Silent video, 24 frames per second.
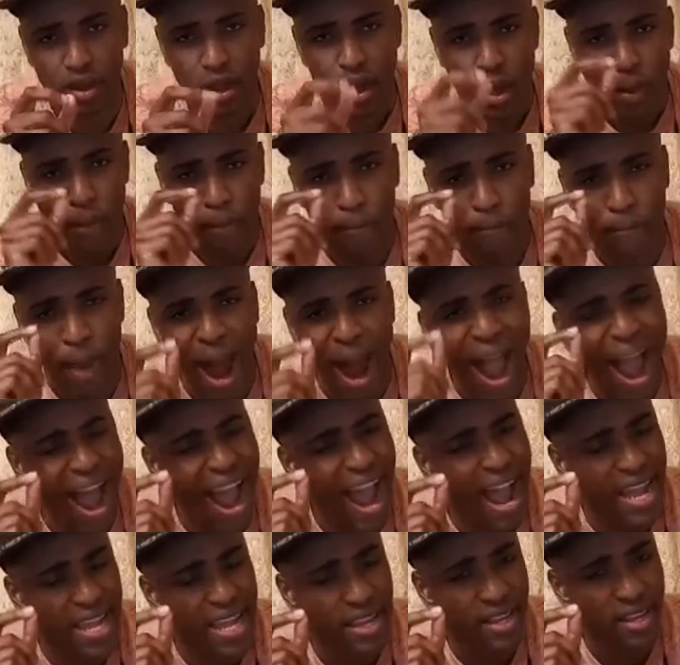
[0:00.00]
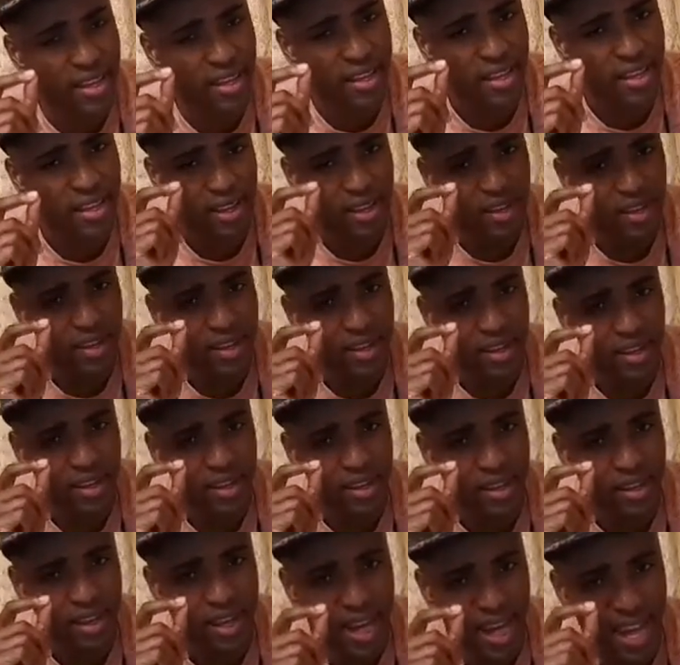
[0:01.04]
Buy
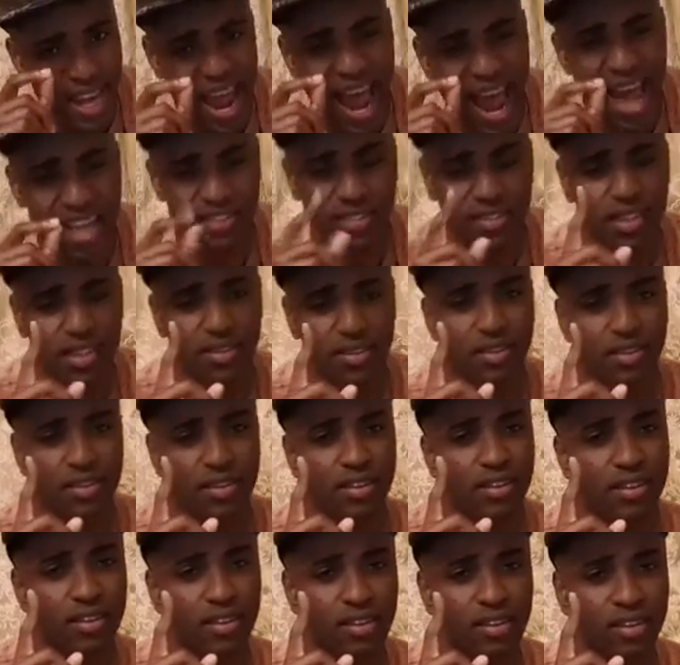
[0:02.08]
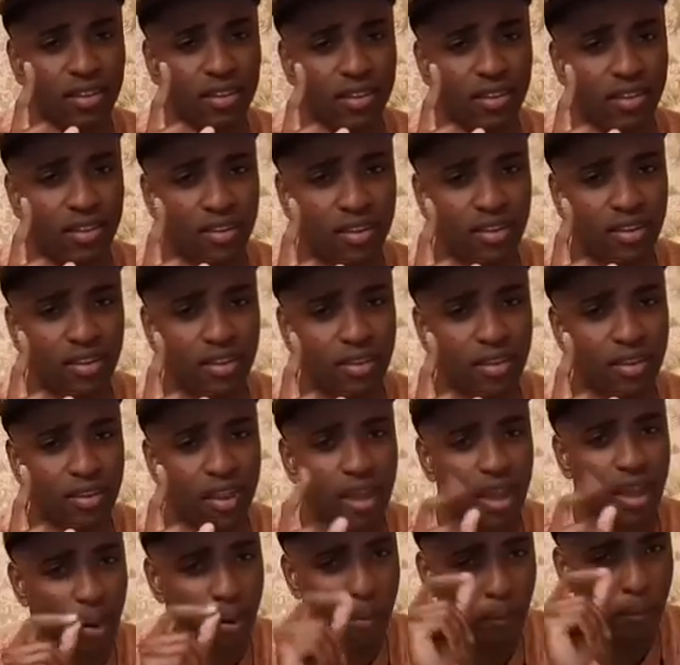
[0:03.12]
an asset. Whether it be land,
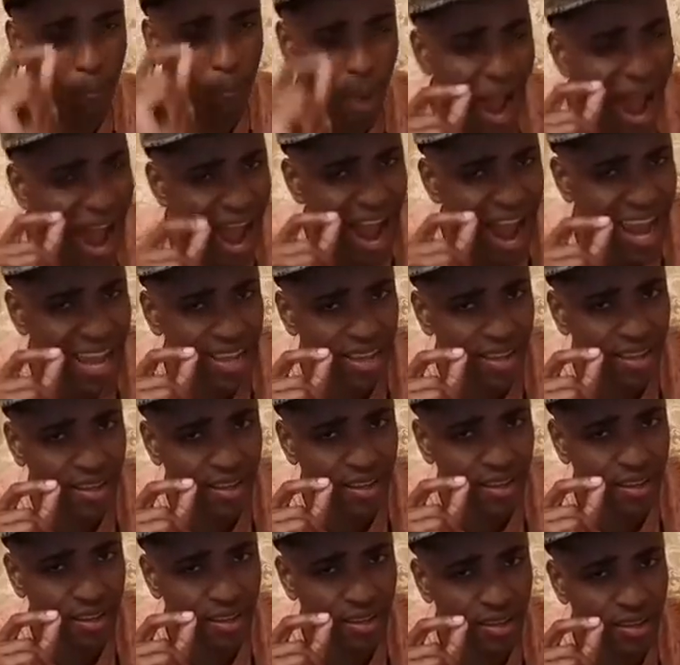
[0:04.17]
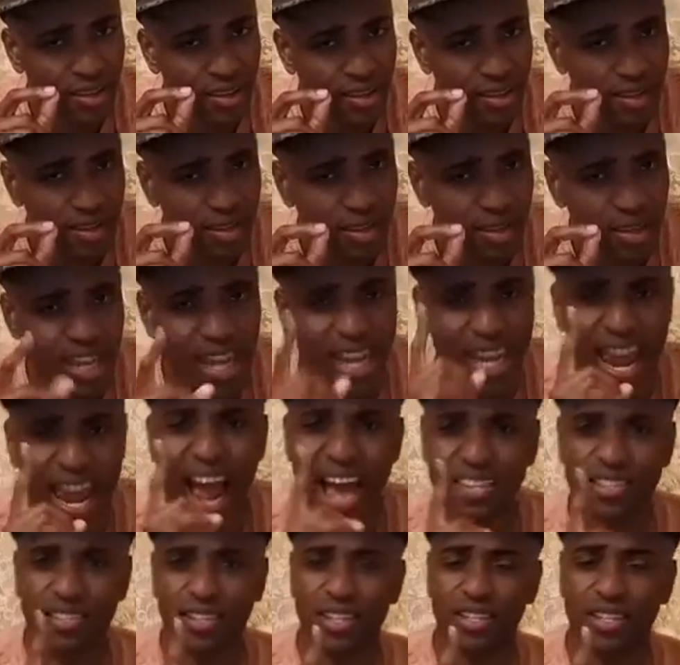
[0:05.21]
houses, shares,
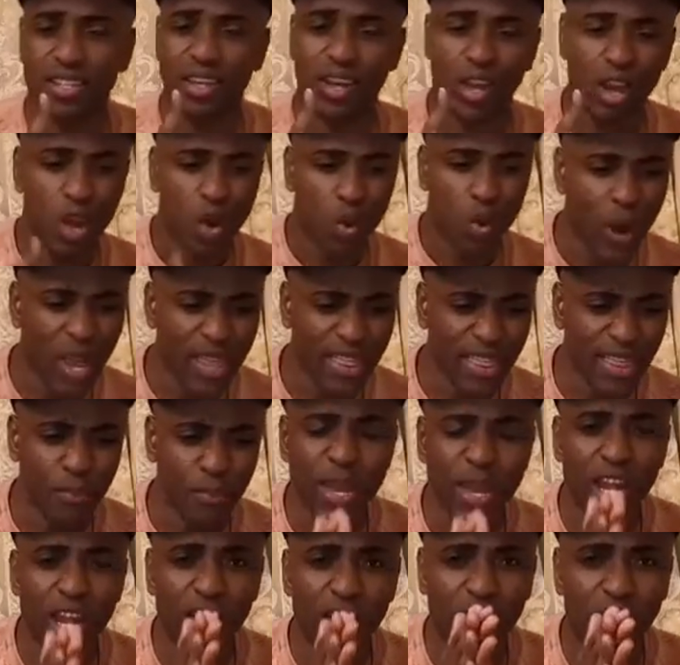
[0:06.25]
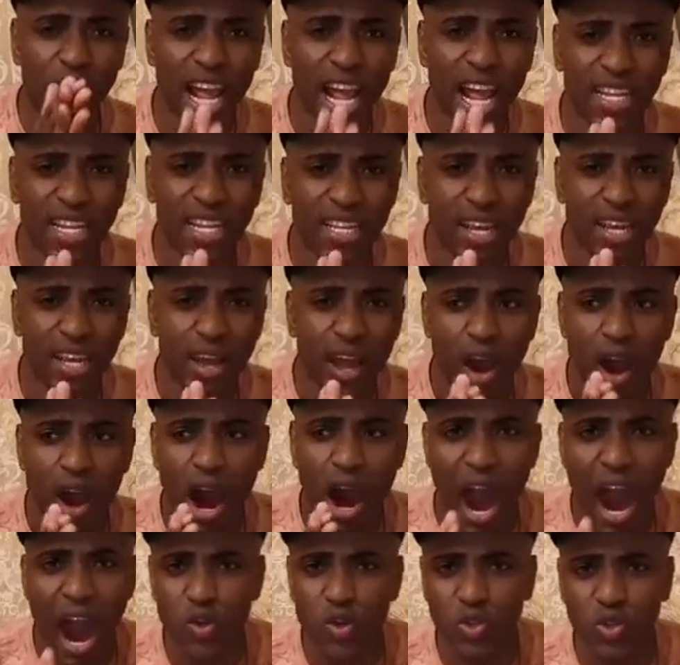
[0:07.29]
buy something.
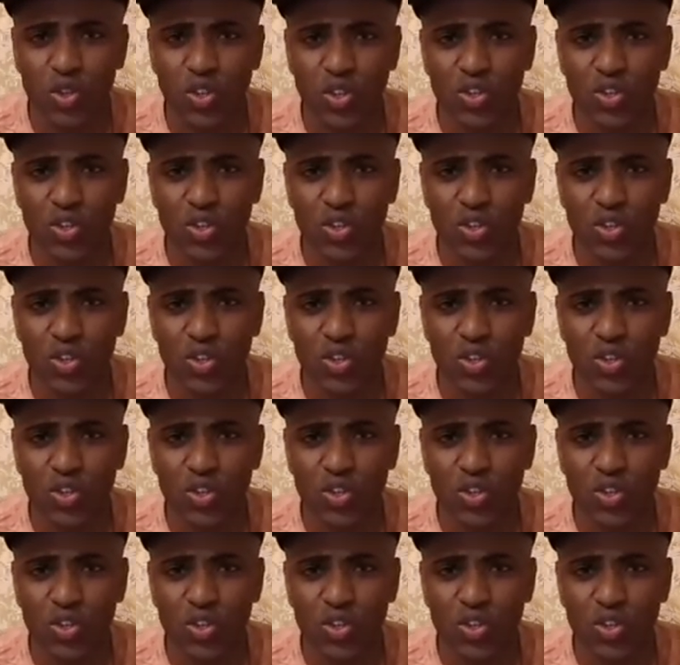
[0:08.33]
Get